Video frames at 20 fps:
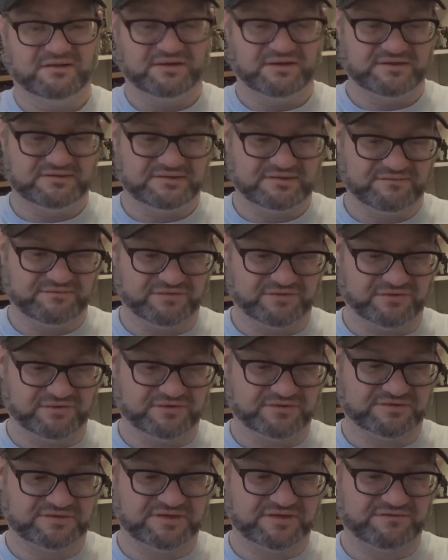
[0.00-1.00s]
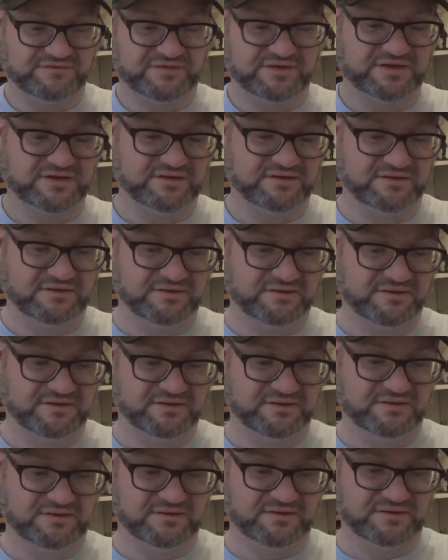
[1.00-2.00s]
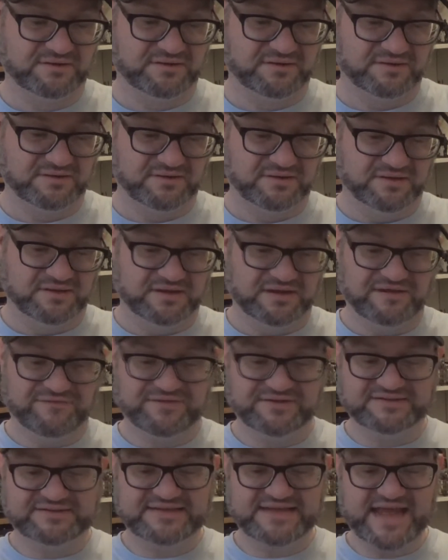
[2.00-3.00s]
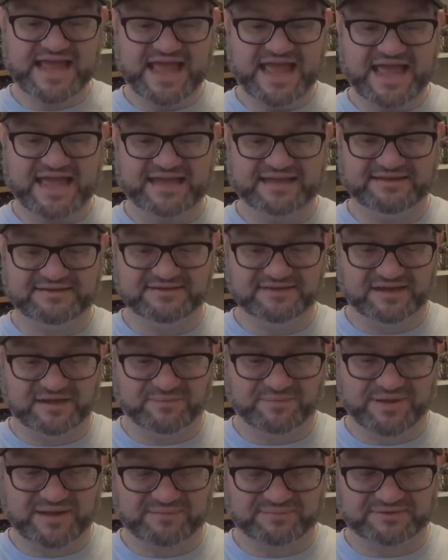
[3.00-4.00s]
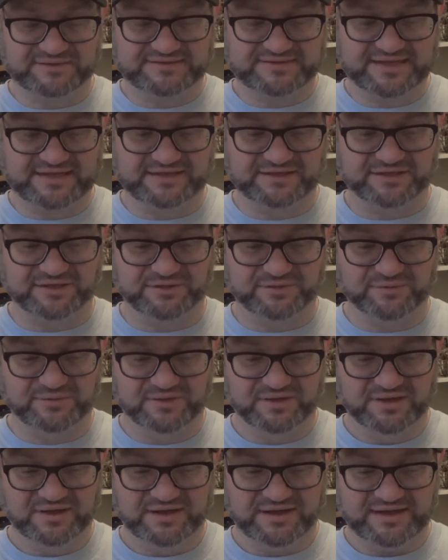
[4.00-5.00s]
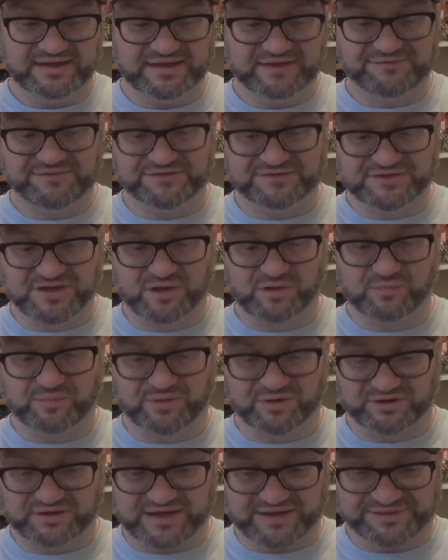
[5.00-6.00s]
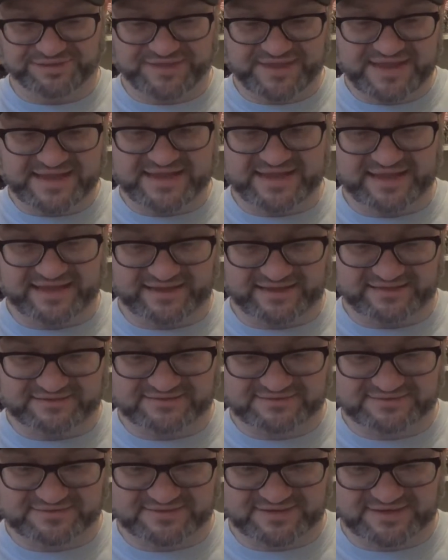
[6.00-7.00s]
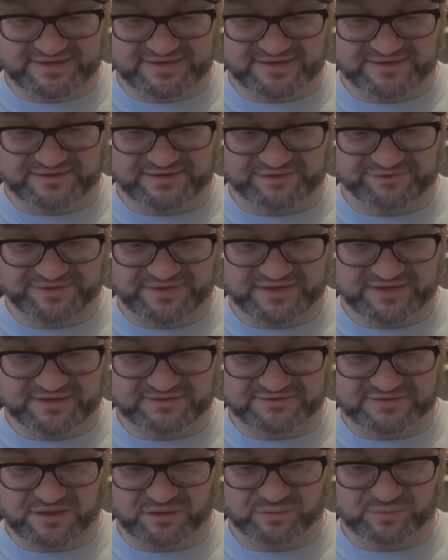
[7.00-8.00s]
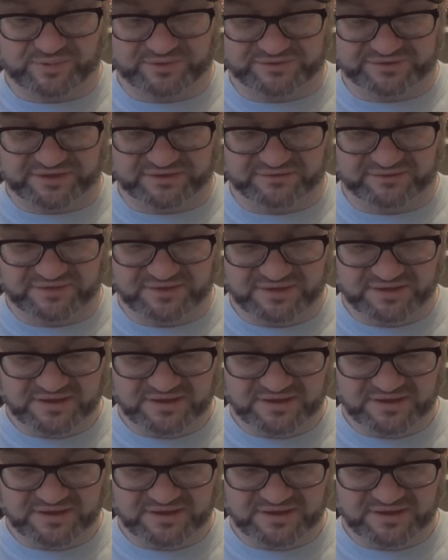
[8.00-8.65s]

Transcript: Let's have a look, see if I can... If I can see a head, I'll be able to tell you if it's Goldbug. And I think it is Goldbug, though.